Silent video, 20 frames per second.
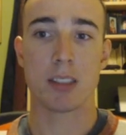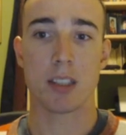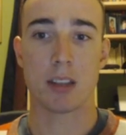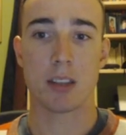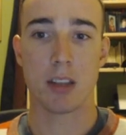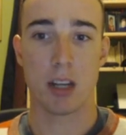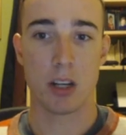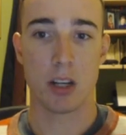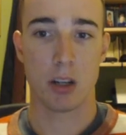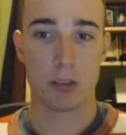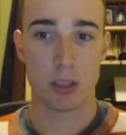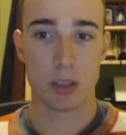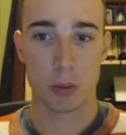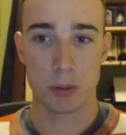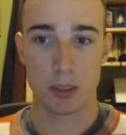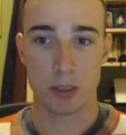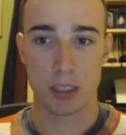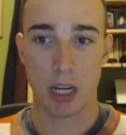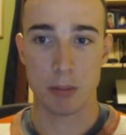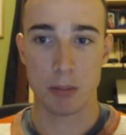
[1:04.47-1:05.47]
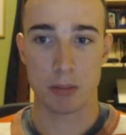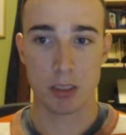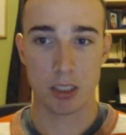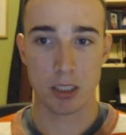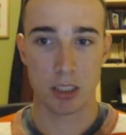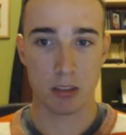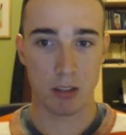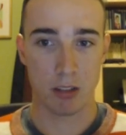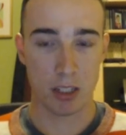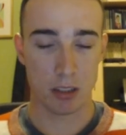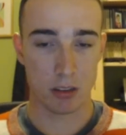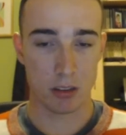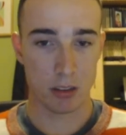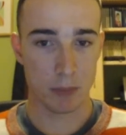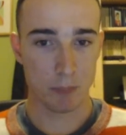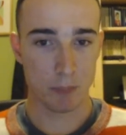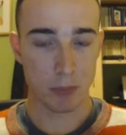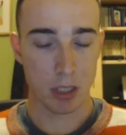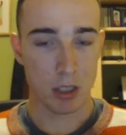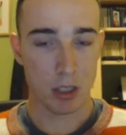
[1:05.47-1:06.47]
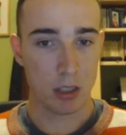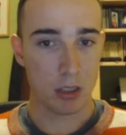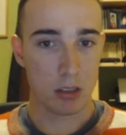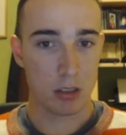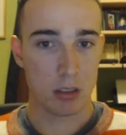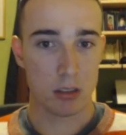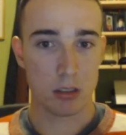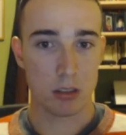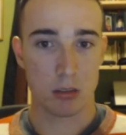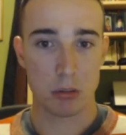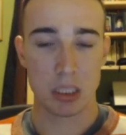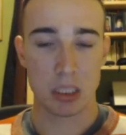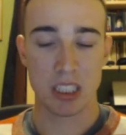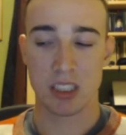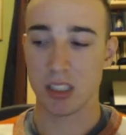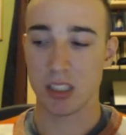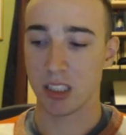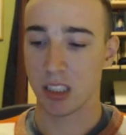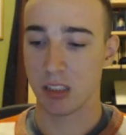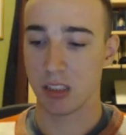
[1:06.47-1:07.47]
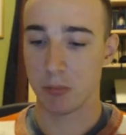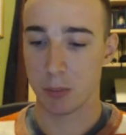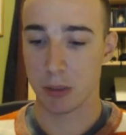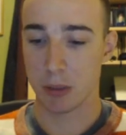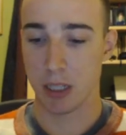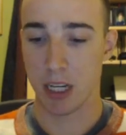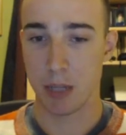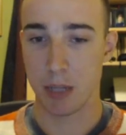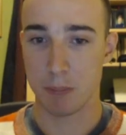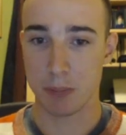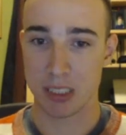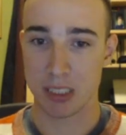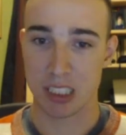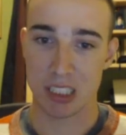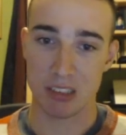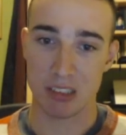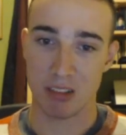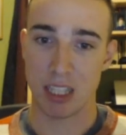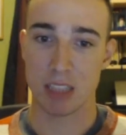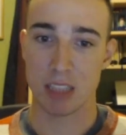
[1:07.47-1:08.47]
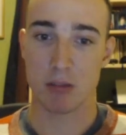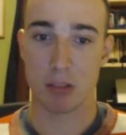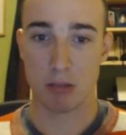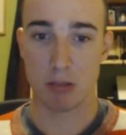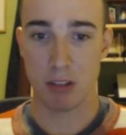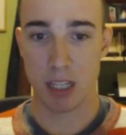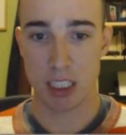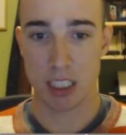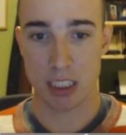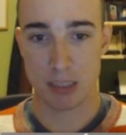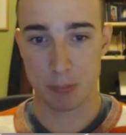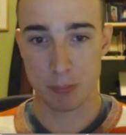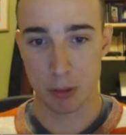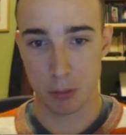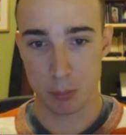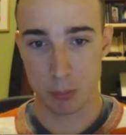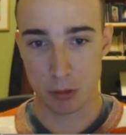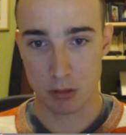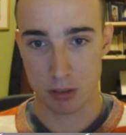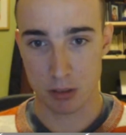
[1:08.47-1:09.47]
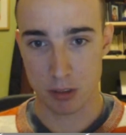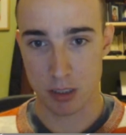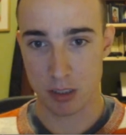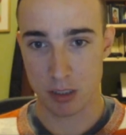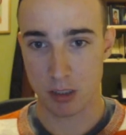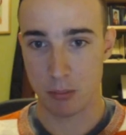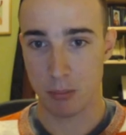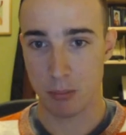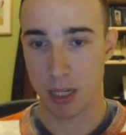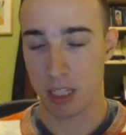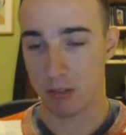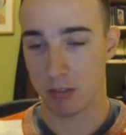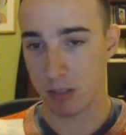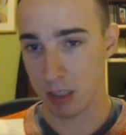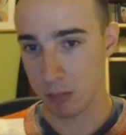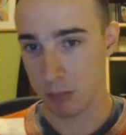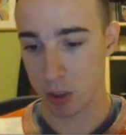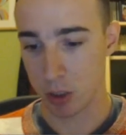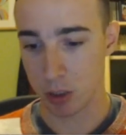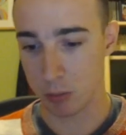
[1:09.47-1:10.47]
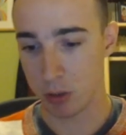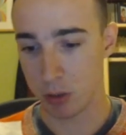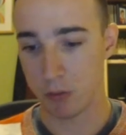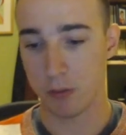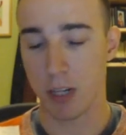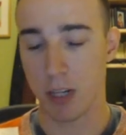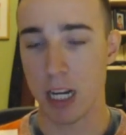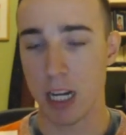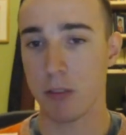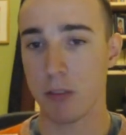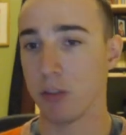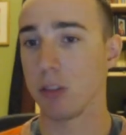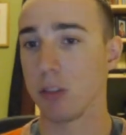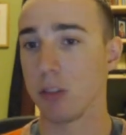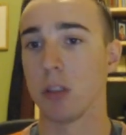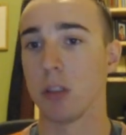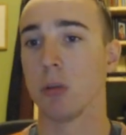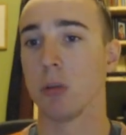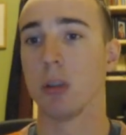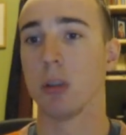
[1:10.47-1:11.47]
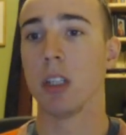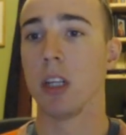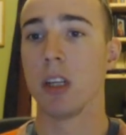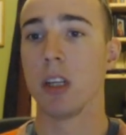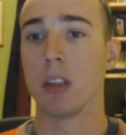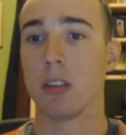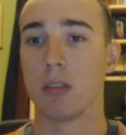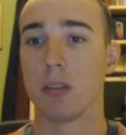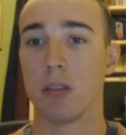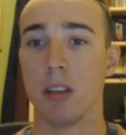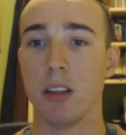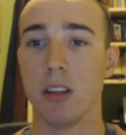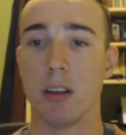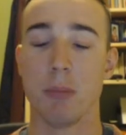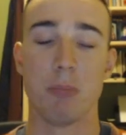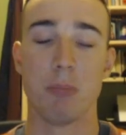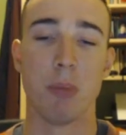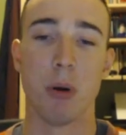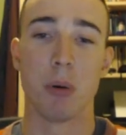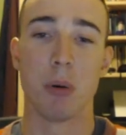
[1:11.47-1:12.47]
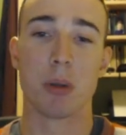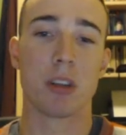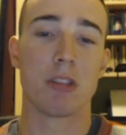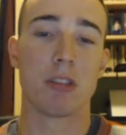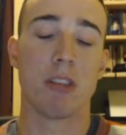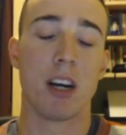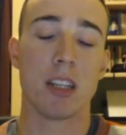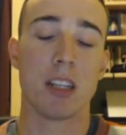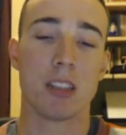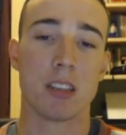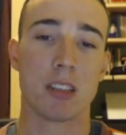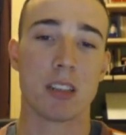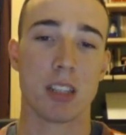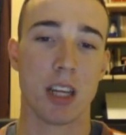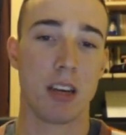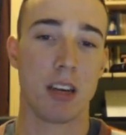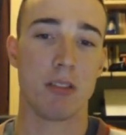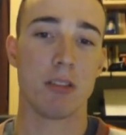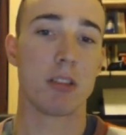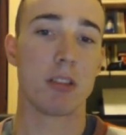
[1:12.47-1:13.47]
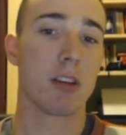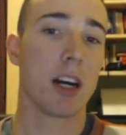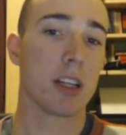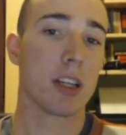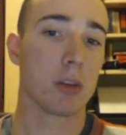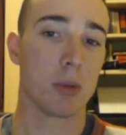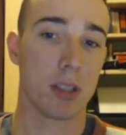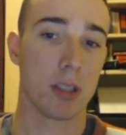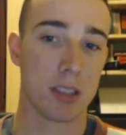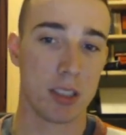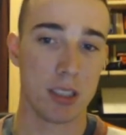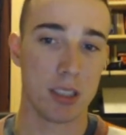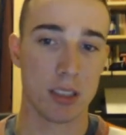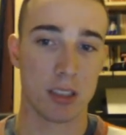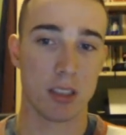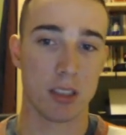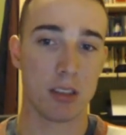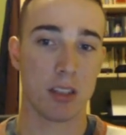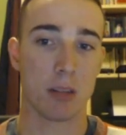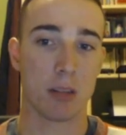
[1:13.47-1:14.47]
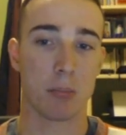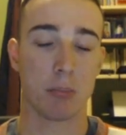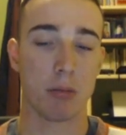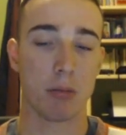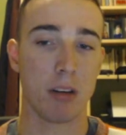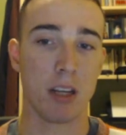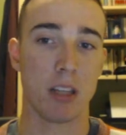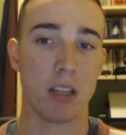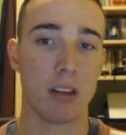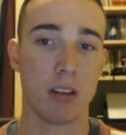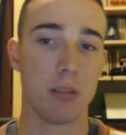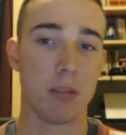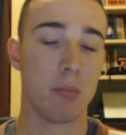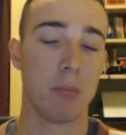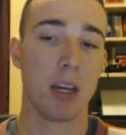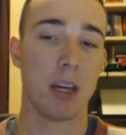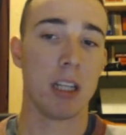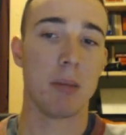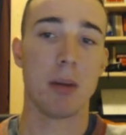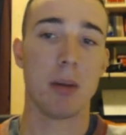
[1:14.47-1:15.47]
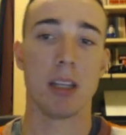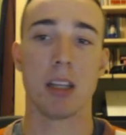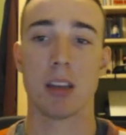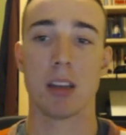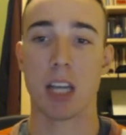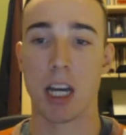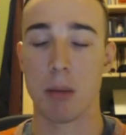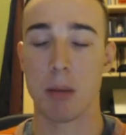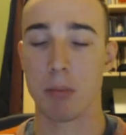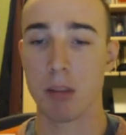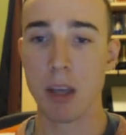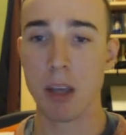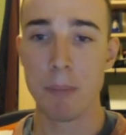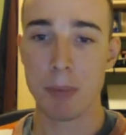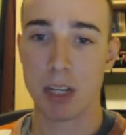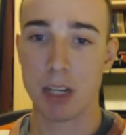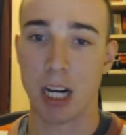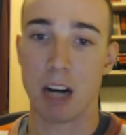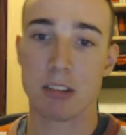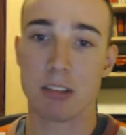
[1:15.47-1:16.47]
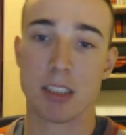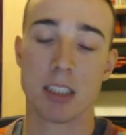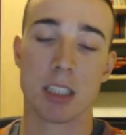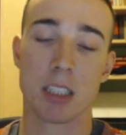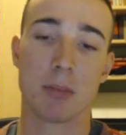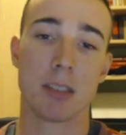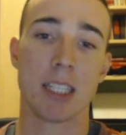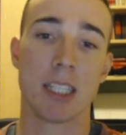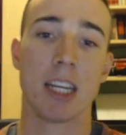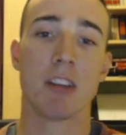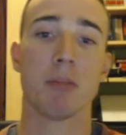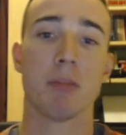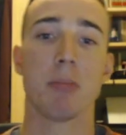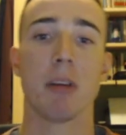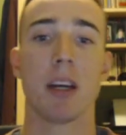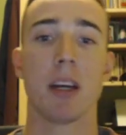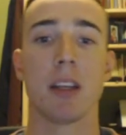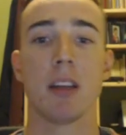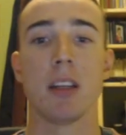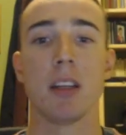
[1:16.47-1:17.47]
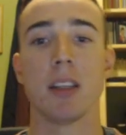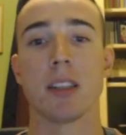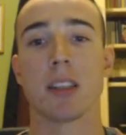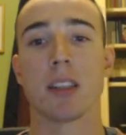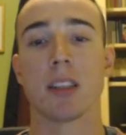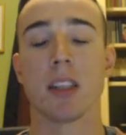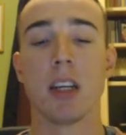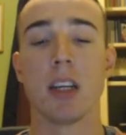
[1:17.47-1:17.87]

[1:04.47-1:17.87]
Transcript: Attack of the Queen's Gambit declined. It is perhaps slightly less popular than the main line bishop g5, although both lines have the right to exist and are played many times. Carlsen himself played this